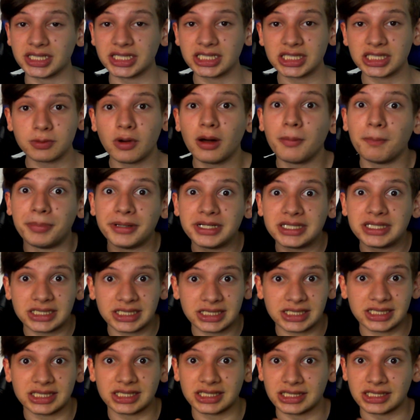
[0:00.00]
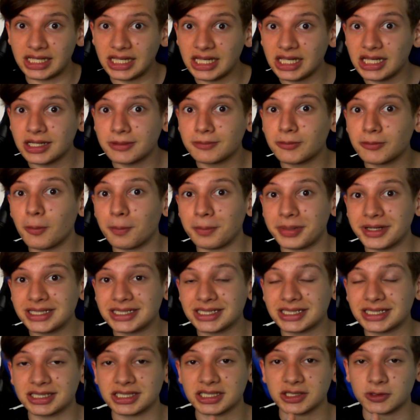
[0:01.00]
It's what businesses need and what
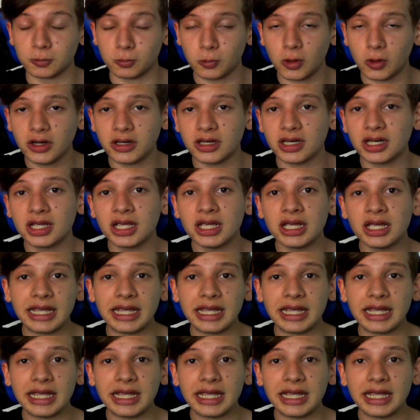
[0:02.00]
businesses want.